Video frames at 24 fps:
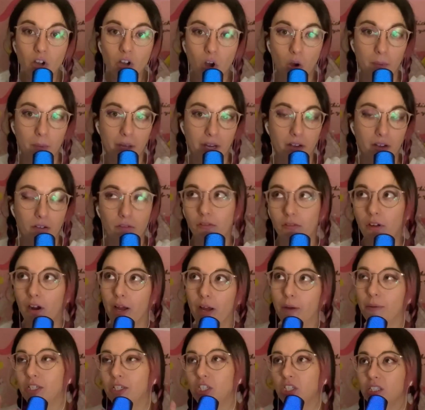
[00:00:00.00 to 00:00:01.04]
comment, right,
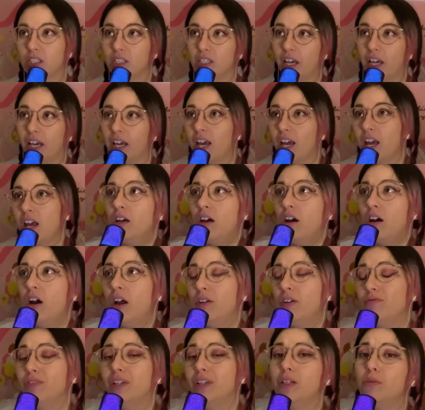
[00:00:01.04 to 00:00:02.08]
where she's like, I
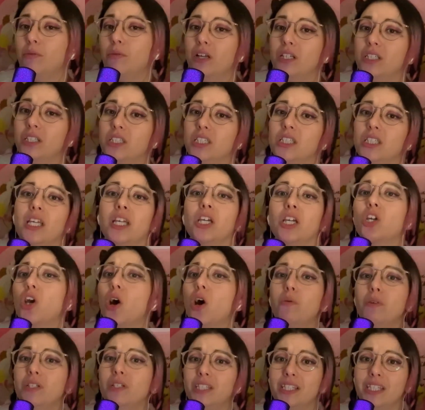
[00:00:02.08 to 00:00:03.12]
really want to just like
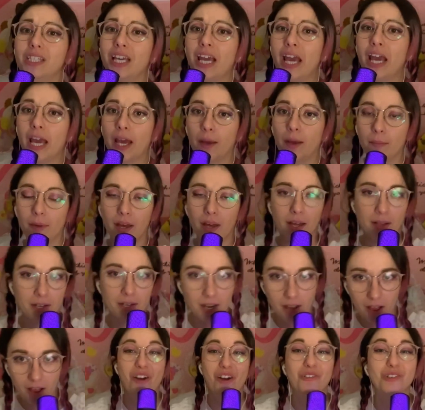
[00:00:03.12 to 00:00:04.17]
go and see him. And
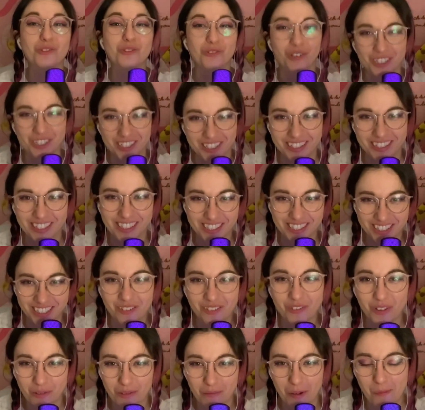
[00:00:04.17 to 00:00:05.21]
I was watching this
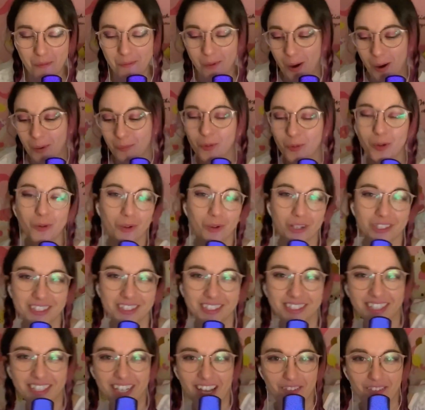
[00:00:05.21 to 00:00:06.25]
with my mom. We watched
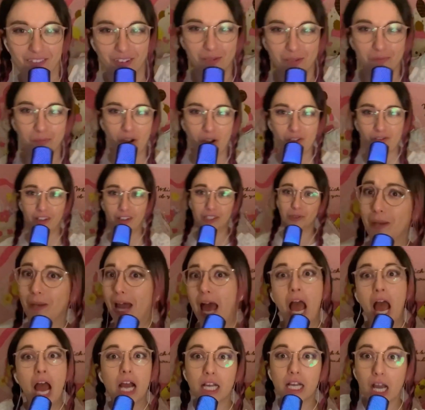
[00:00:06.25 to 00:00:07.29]
it together and both of us were like,
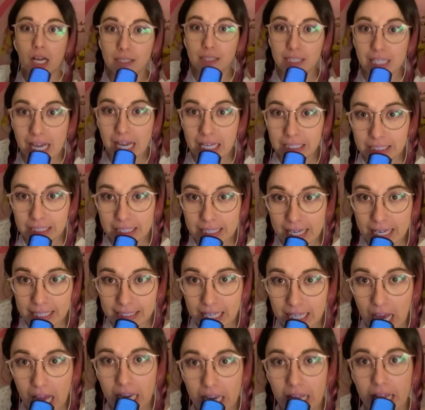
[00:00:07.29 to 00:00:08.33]
go to London then,
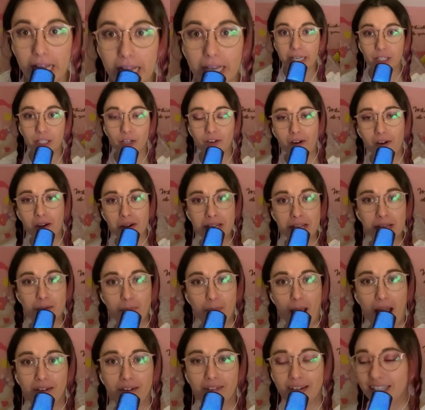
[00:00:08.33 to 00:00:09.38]
darling. You're only in
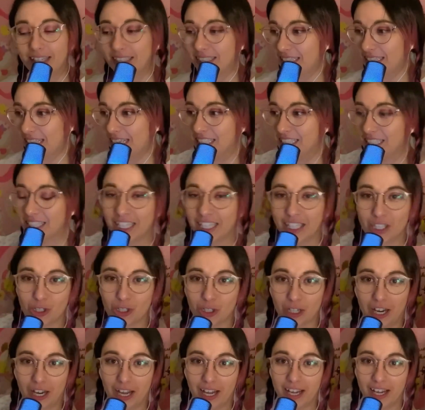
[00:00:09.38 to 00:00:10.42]
Paris. It's
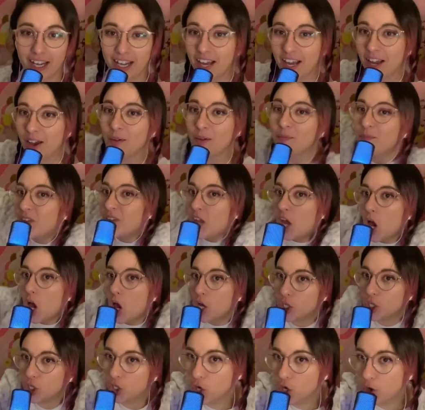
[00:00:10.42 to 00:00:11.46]
literally
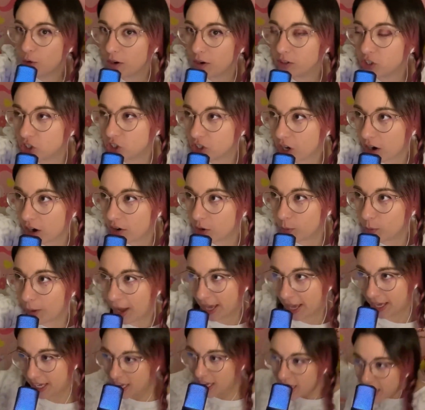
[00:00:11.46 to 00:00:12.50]
Eurostar
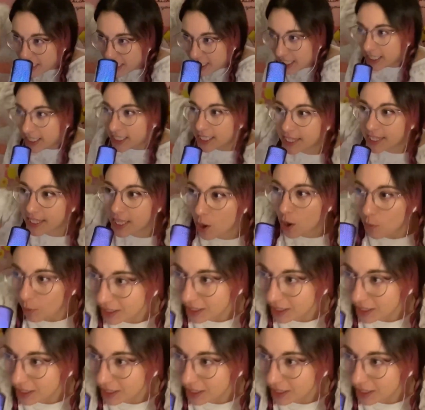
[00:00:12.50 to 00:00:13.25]
away. You just go